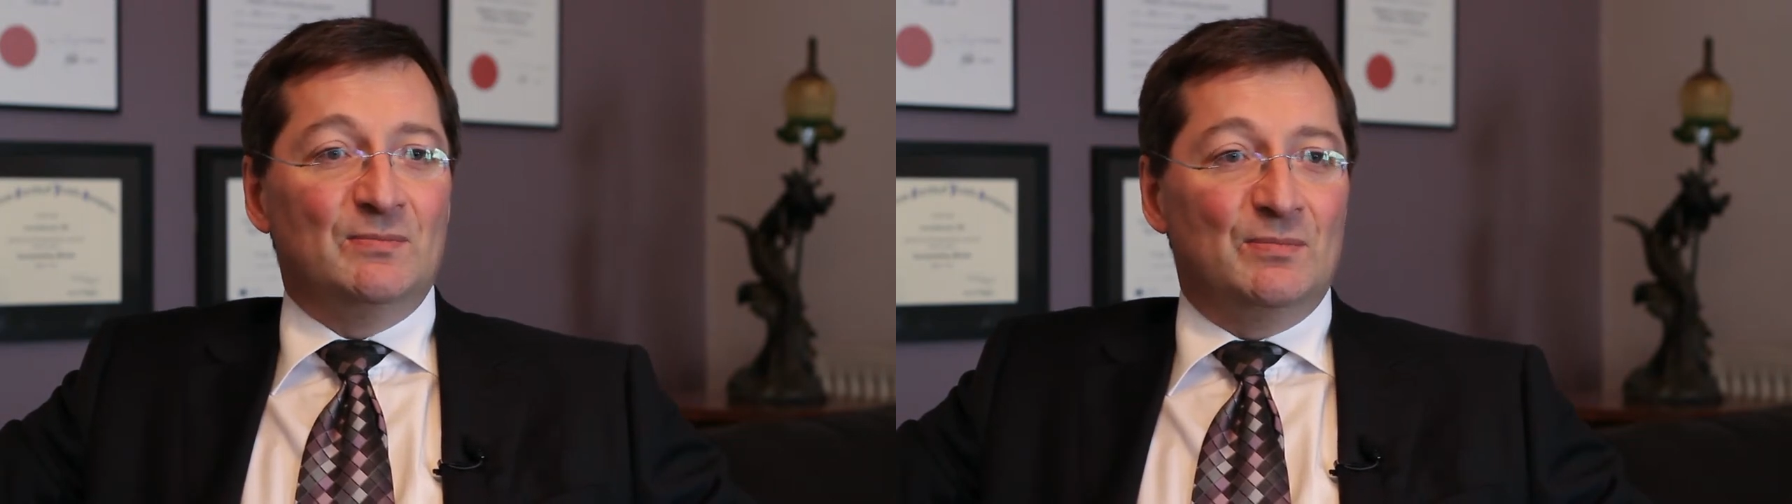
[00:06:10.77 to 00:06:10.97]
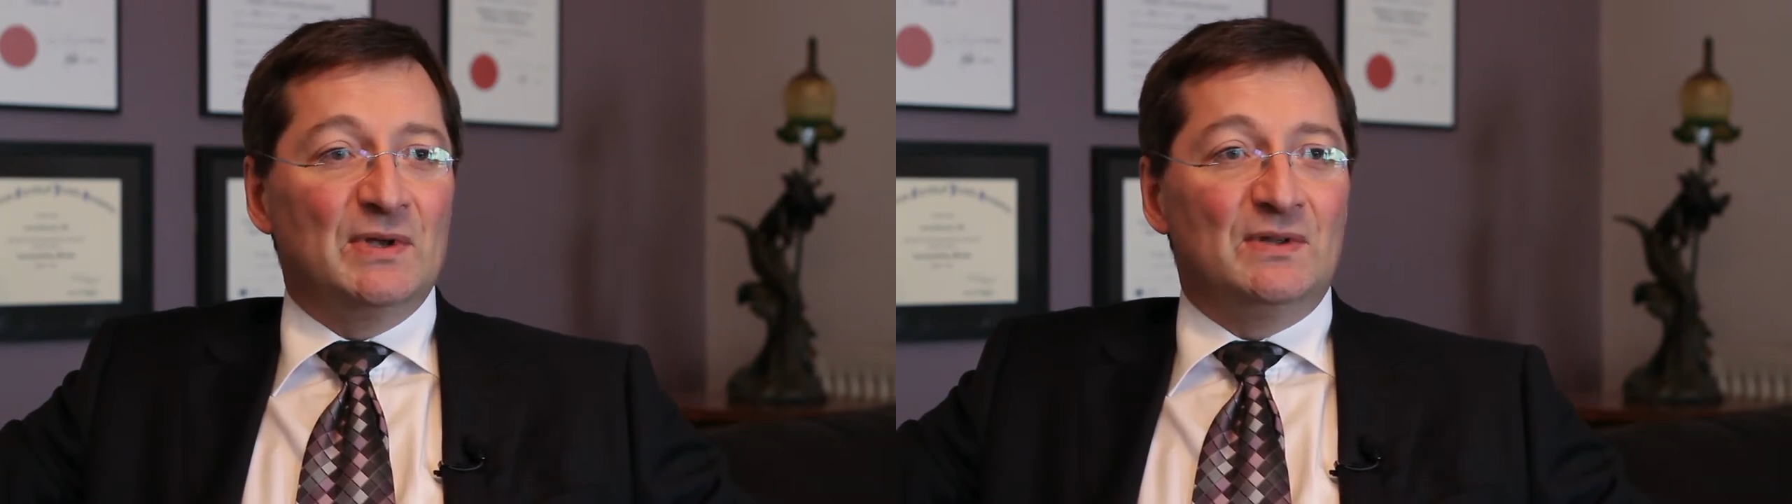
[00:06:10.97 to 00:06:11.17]

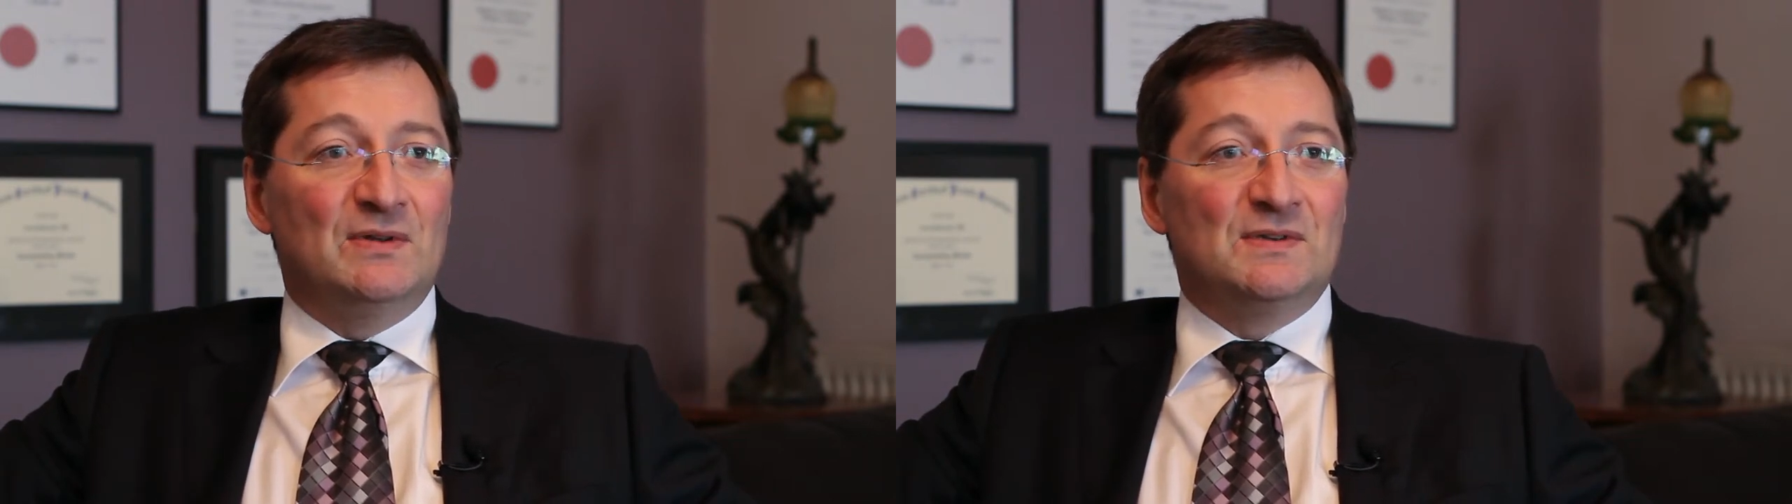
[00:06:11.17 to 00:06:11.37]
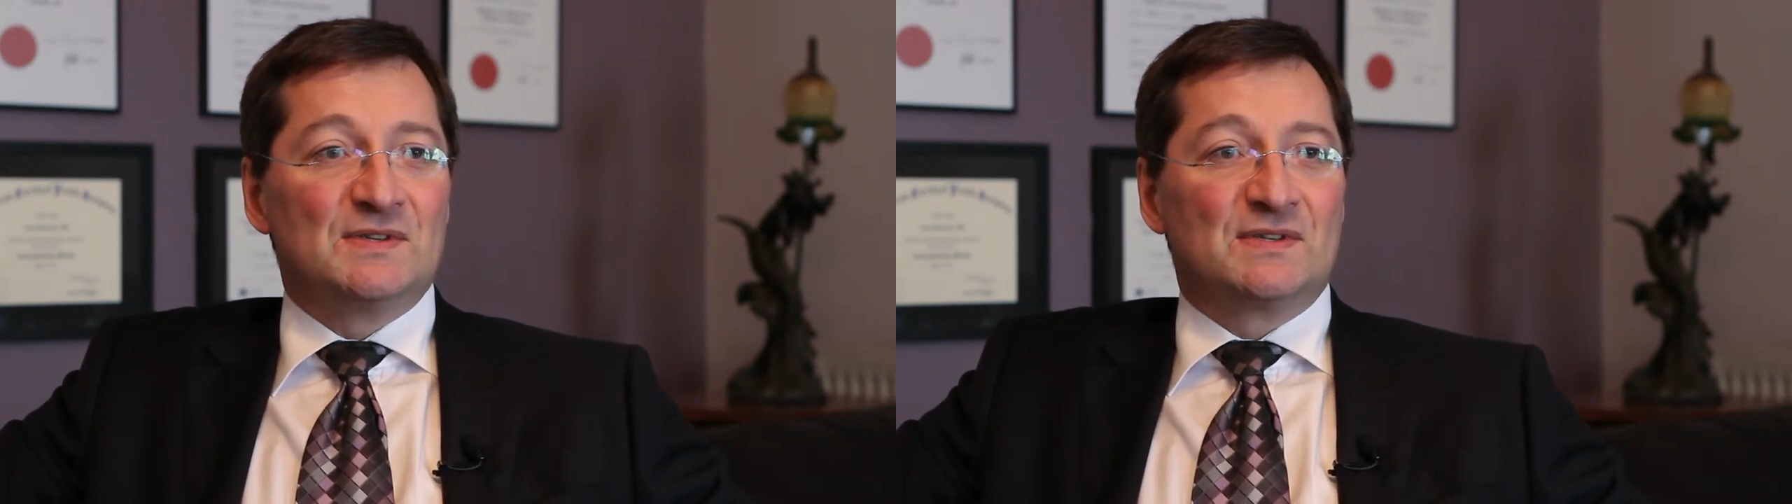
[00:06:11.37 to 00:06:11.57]
better
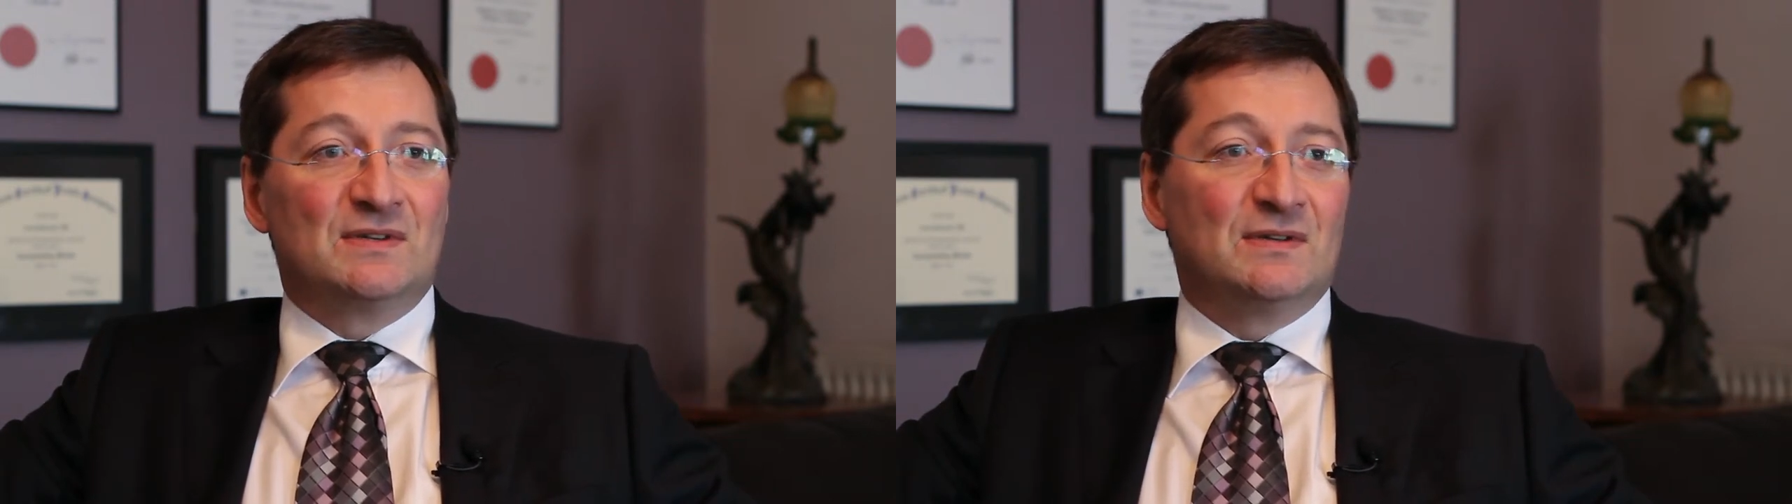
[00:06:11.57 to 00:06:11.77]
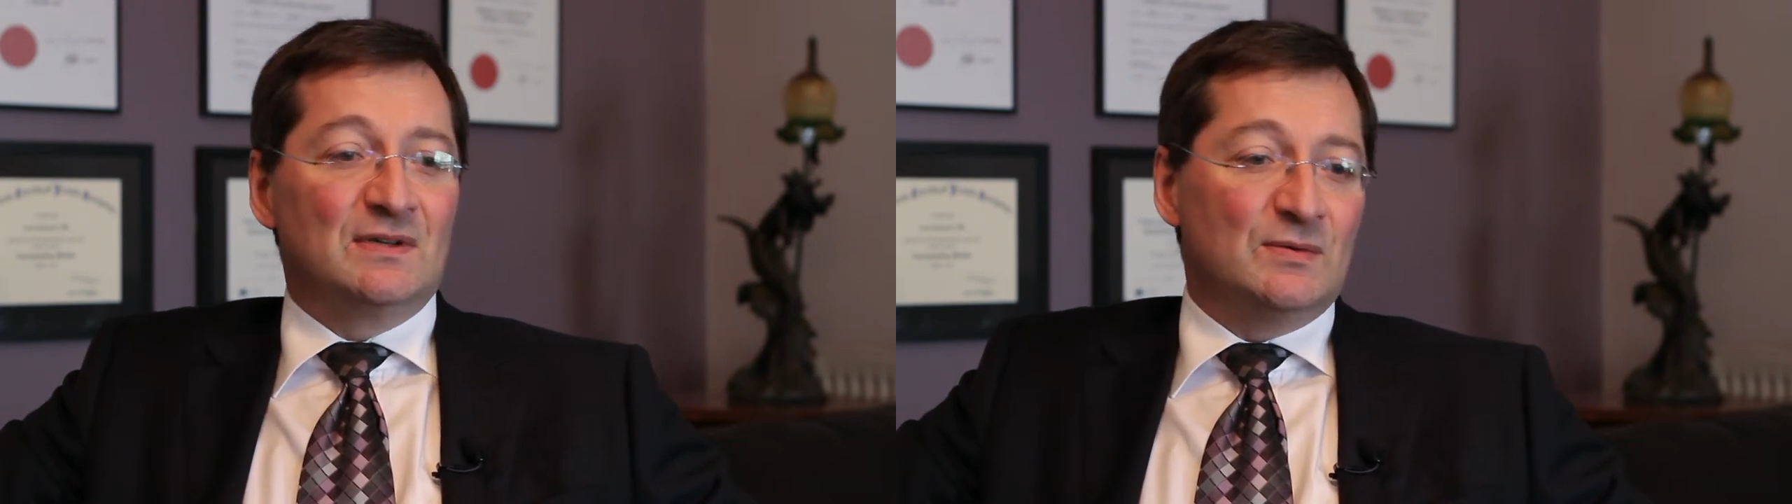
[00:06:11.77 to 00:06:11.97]
use,
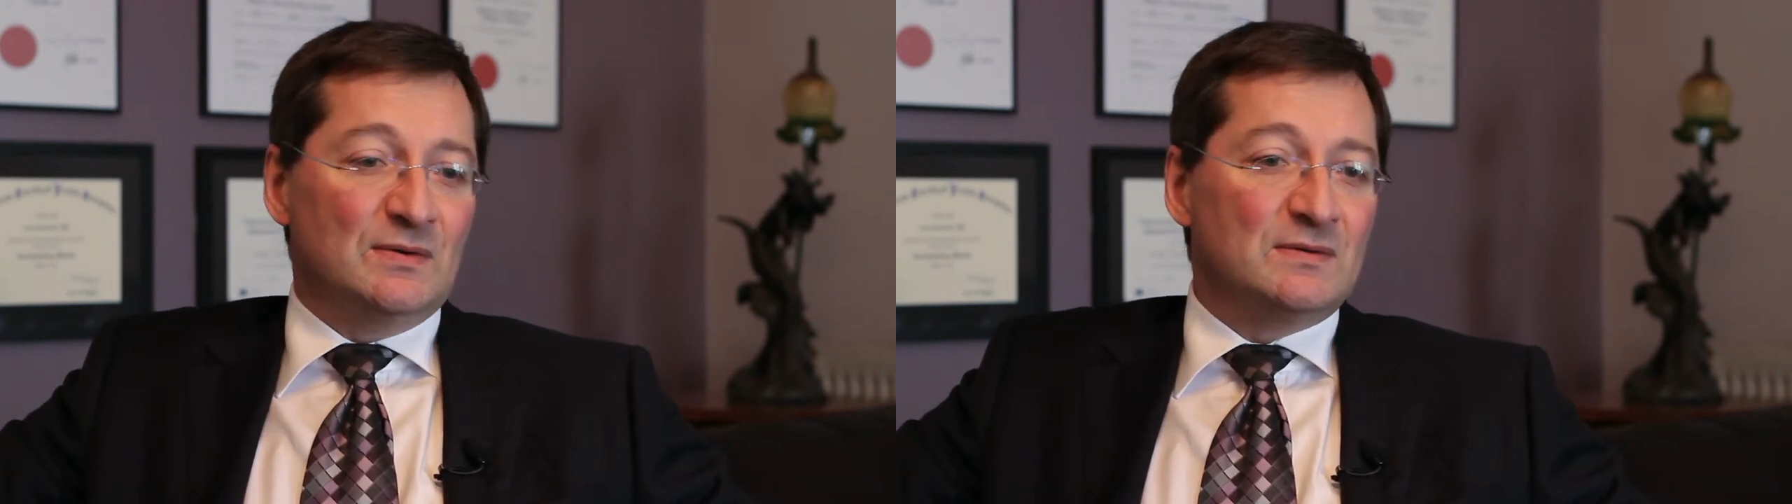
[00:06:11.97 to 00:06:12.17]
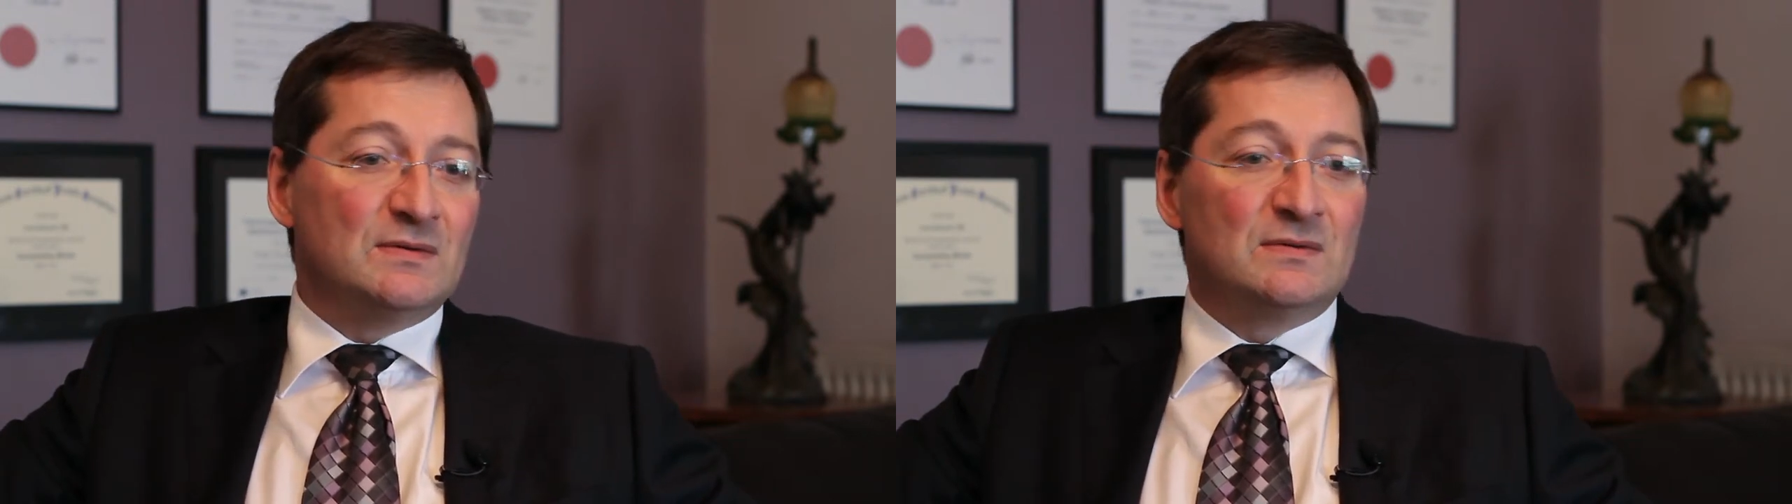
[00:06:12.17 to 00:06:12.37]

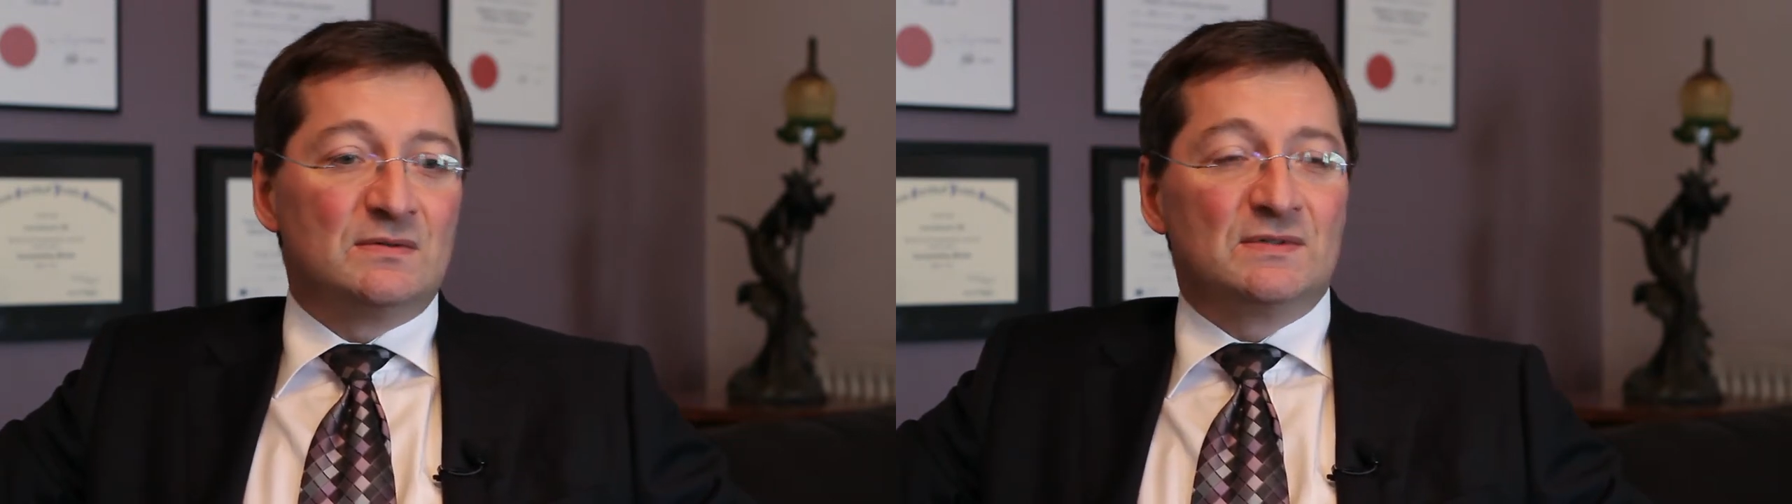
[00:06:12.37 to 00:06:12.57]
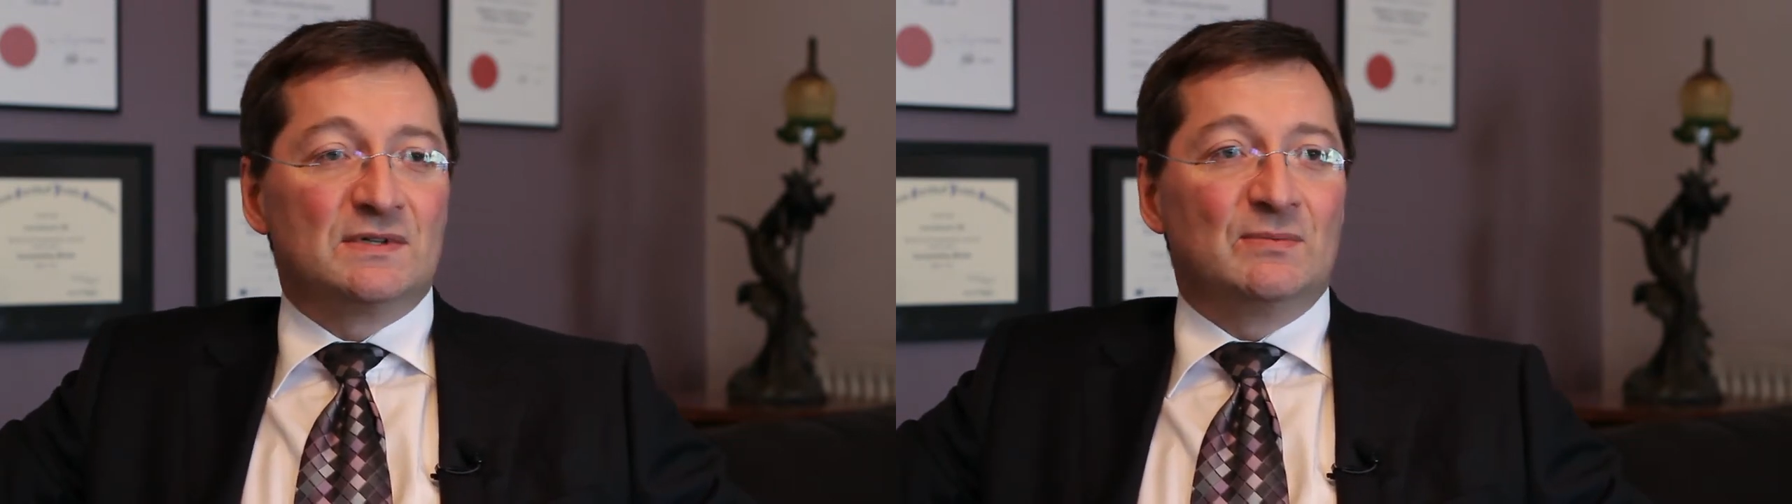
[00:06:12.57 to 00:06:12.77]
and so